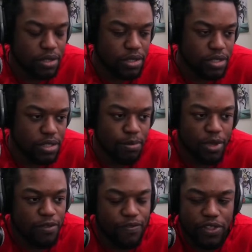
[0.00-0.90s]
some
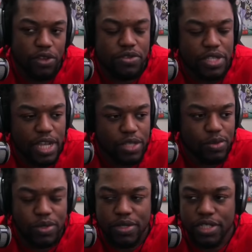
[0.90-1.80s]
good flow states
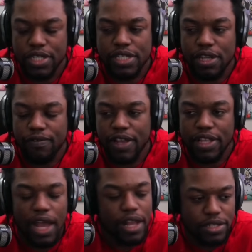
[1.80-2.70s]
with Quinja and stuff like
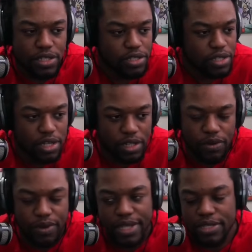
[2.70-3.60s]
that. And it's just good on
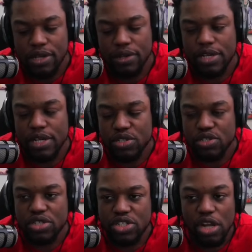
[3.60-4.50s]
Loki. So
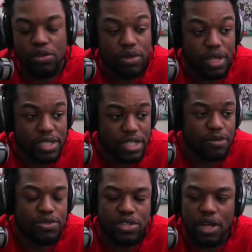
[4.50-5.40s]
just it generally
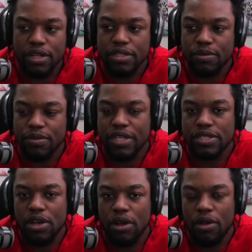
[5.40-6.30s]
seems solid to me.
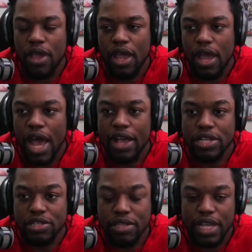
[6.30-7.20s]
So I
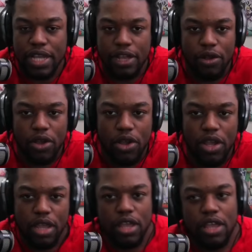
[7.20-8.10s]
also think
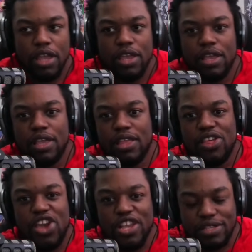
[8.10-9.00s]

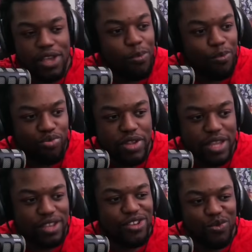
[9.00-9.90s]
it's a
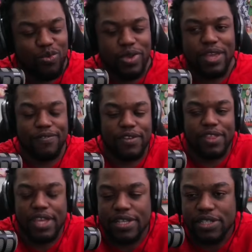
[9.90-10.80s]
pretty good week for
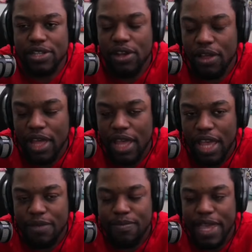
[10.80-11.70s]
this. So
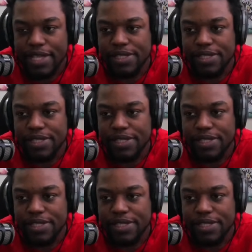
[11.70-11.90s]
it makes